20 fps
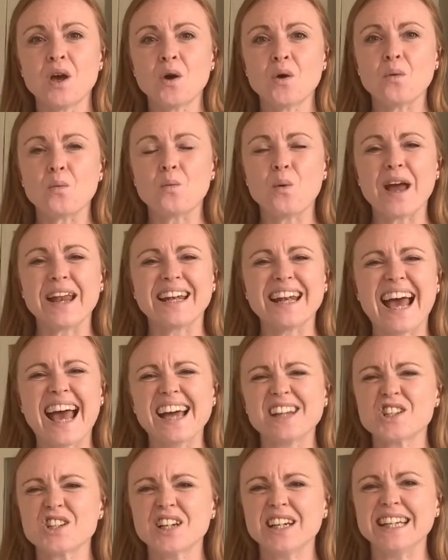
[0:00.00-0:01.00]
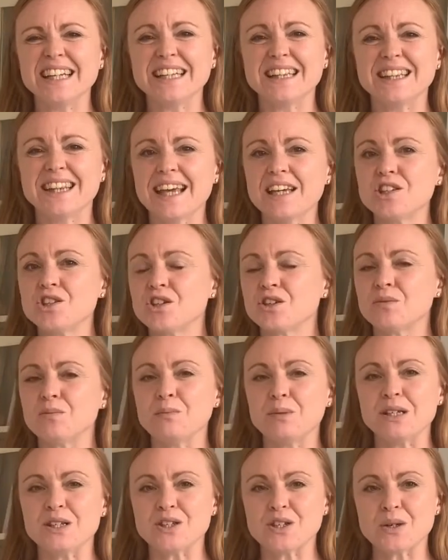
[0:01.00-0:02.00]
when actually they shouldn't
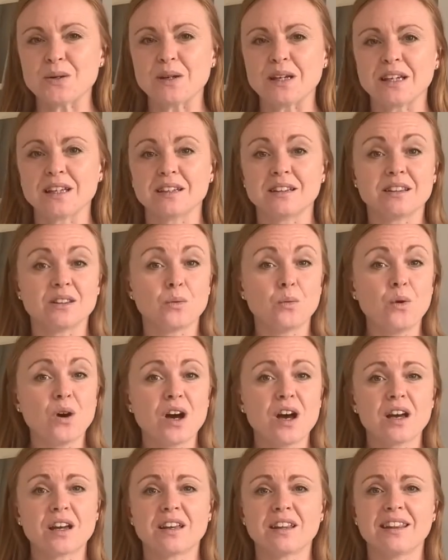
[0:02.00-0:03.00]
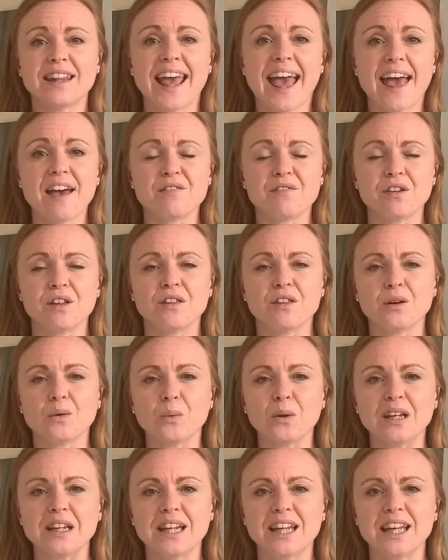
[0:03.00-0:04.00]
be doing the work and the effort that
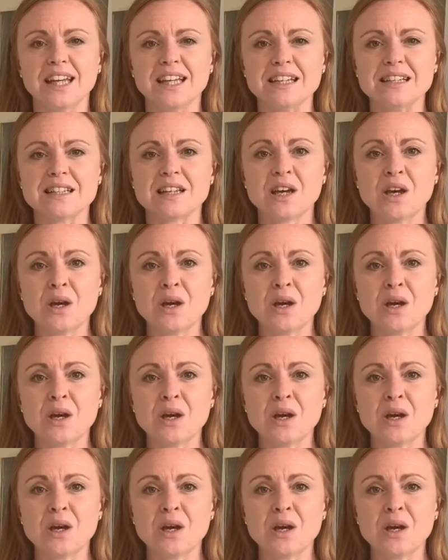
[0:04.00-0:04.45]
we need.